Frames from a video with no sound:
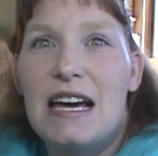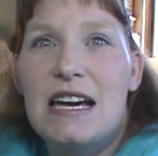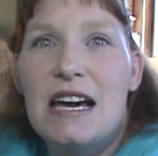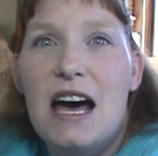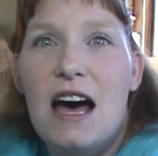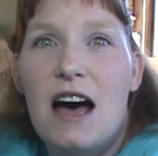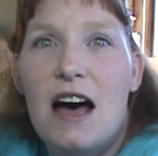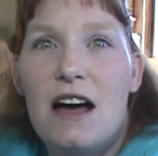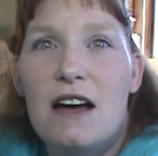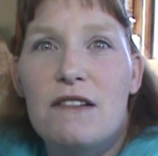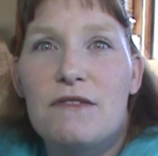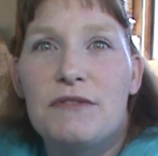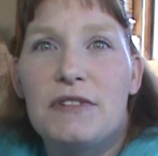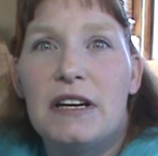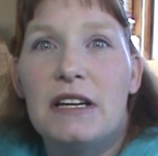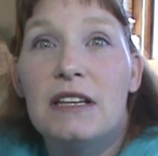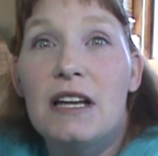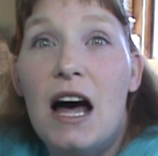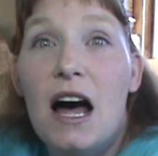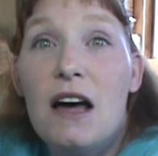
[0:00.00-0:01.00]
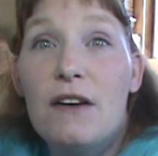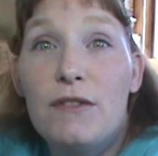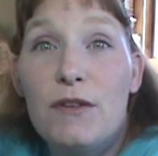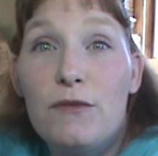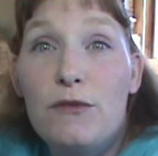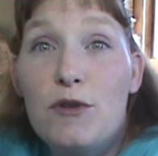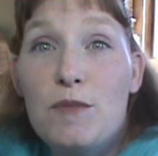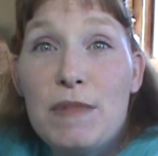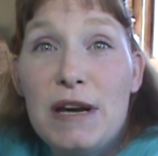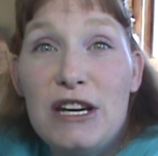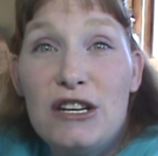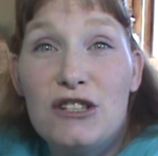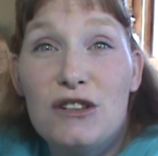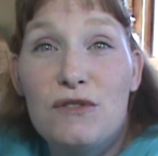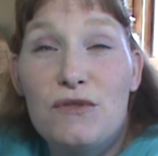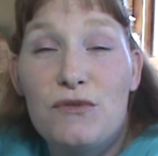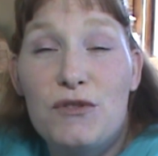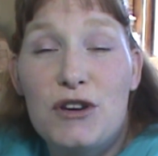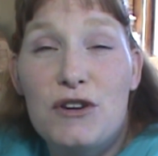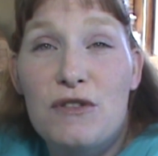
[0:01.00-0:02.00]
I have a lot of
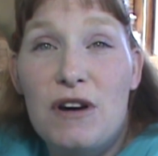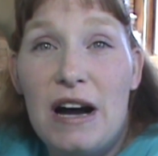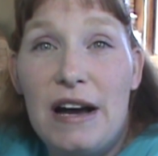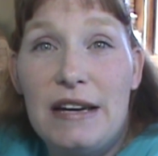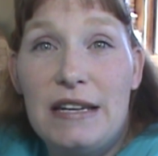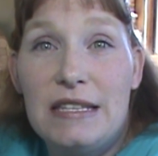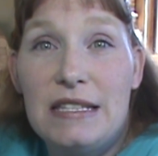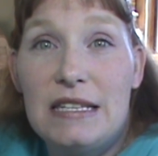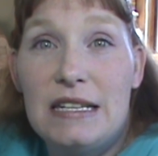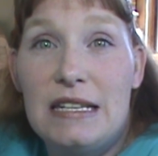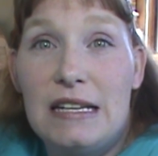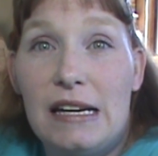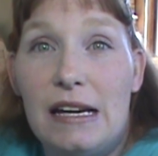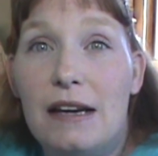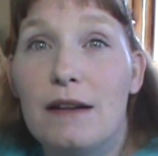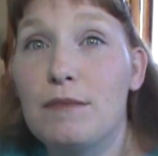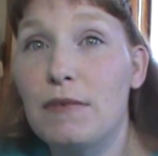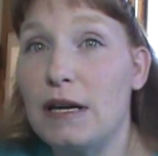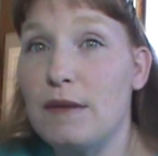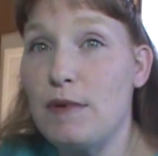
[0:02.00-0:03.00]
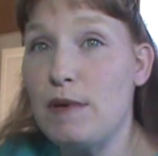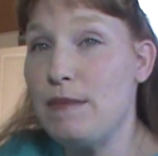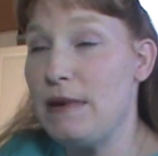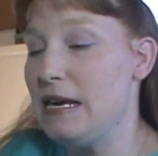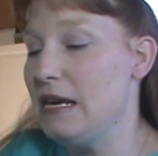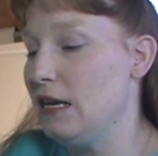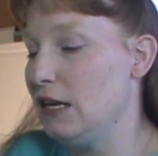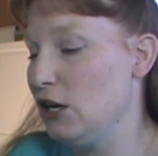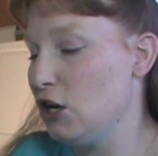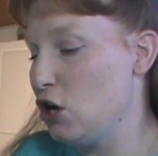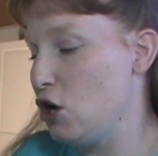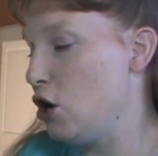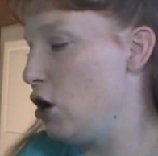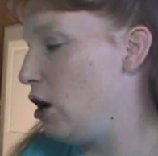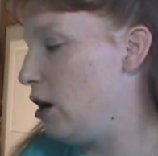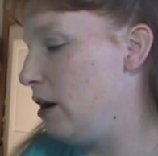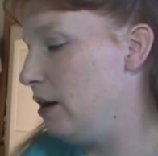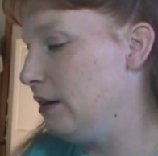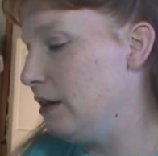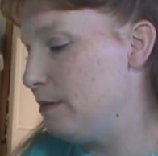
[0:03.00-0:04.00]
information for you guys today. I'm going to be making a
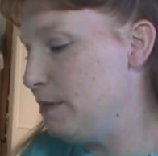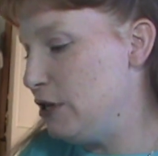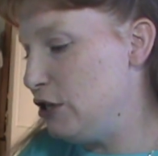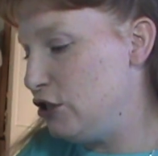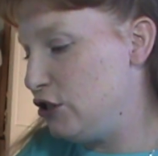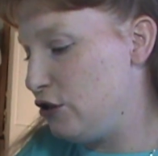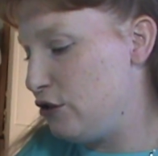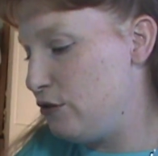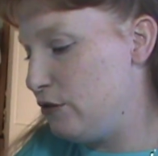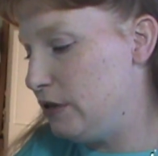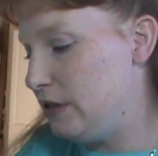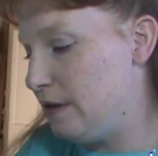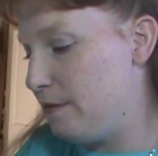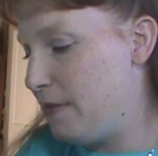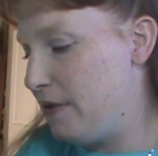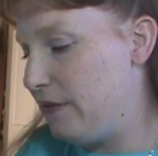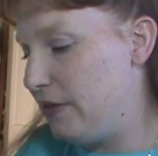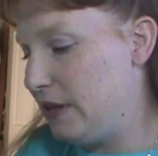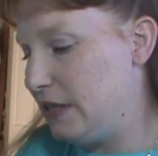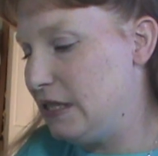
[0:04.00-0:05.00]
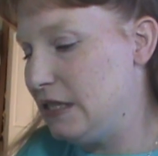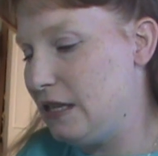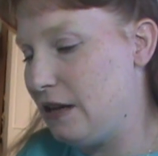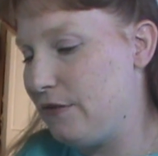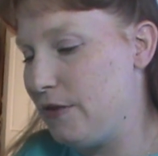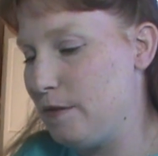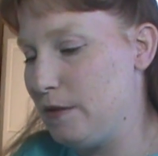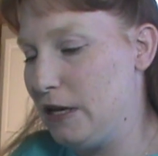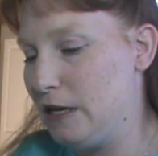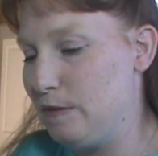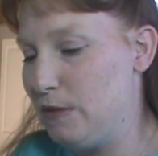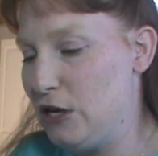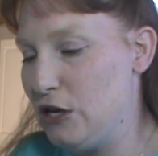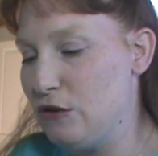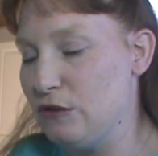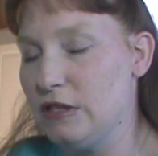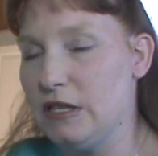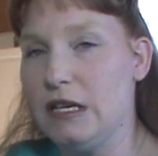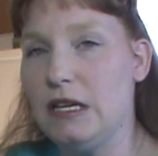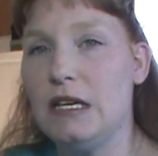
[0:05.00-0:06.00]
card. Let me show you some of the stuff I'm going to be
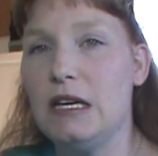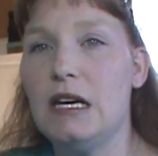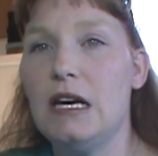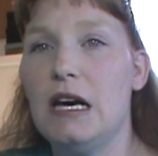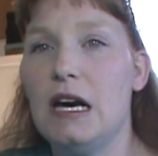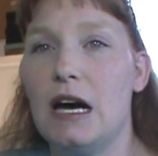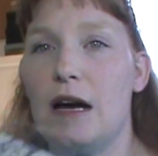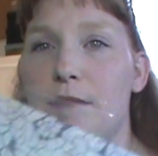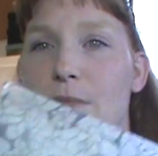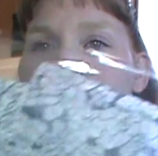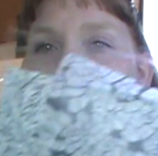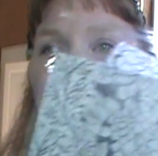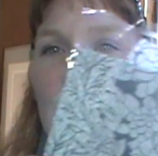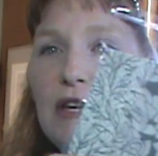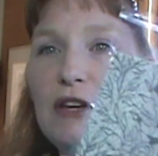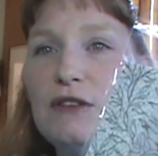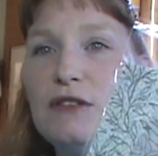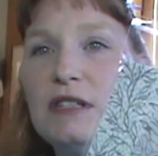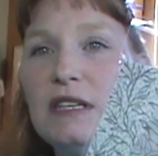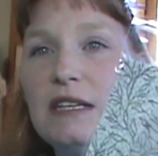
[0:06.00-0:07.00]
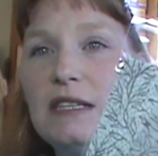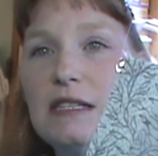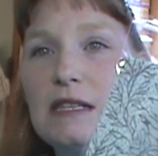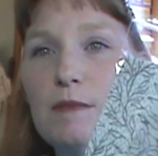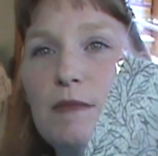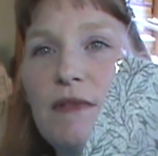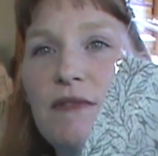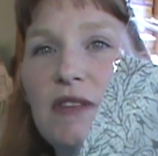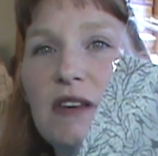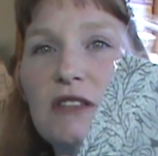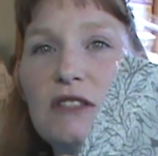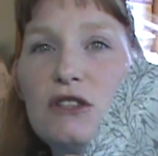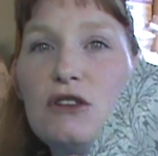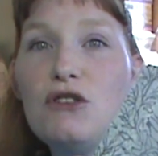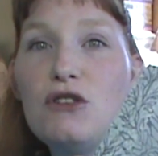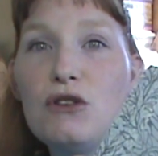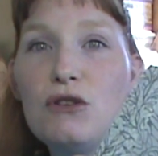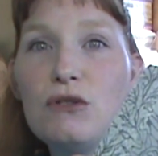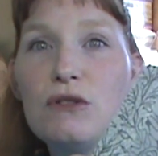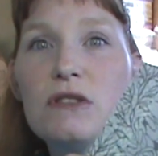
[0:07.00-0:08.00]
using. I'm going to be using some of this
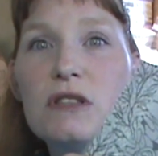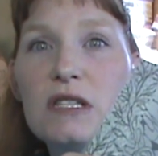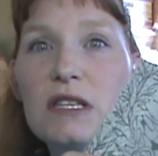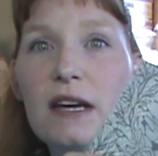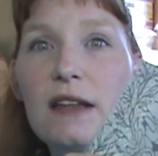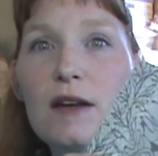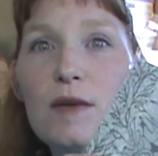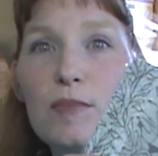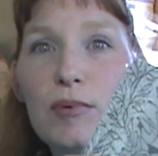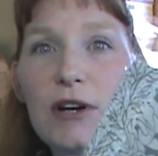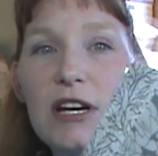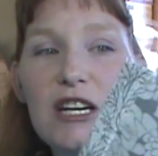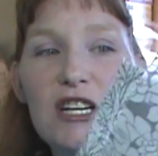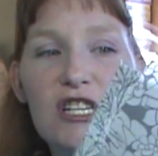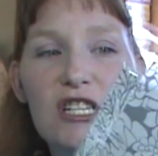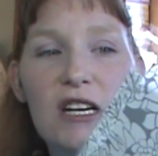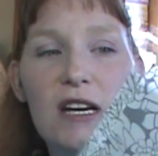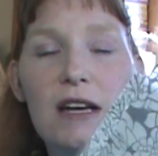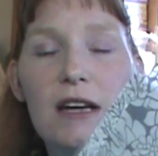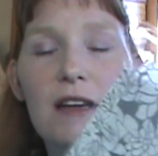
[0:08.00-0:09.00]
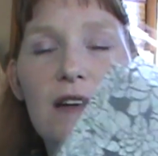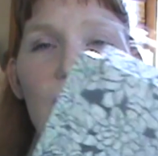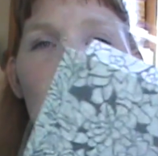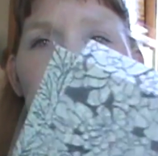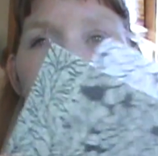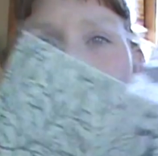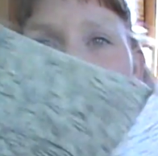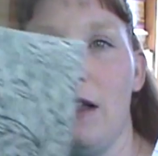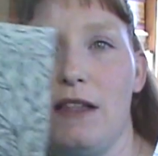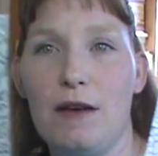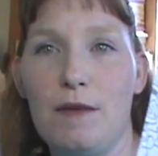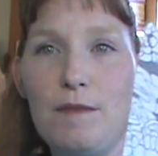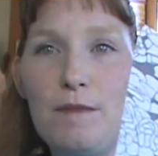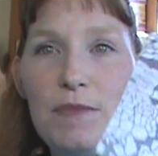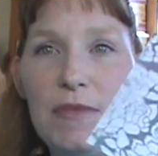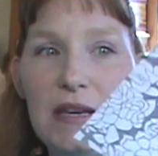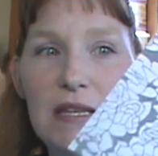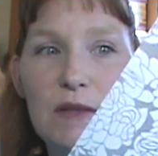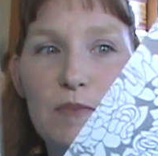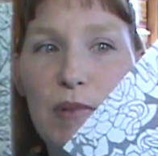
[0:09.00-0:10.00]
new Celebration vellum,
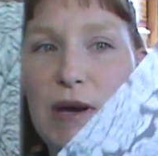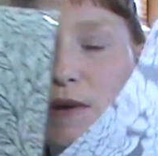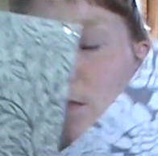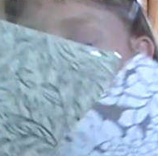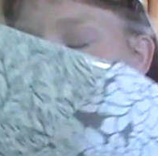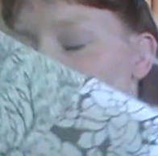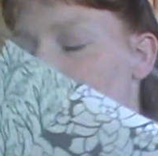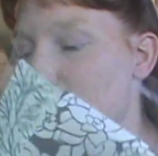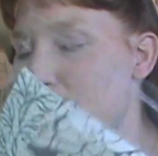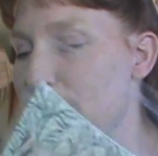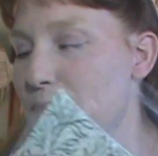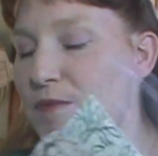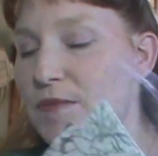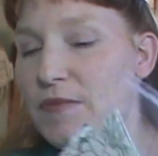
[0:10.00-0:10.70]
this paper.